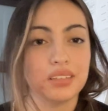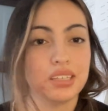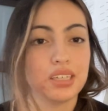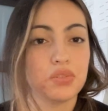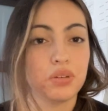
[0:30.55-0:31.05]

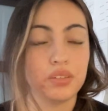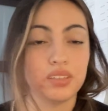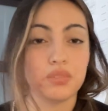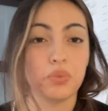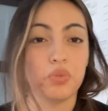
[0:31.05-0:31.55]
this
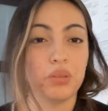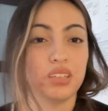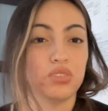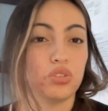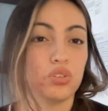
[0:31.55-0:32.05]
realist movement
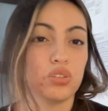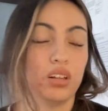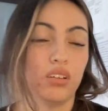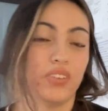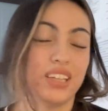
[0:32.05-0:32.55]
introduced a
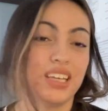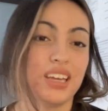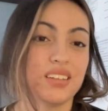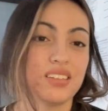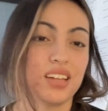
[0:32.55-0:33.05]
lot of
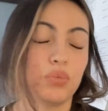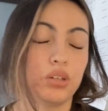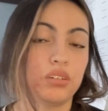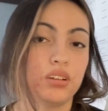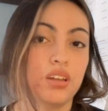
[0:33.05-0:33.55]
ideas that
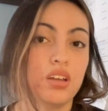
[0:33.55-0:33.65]
were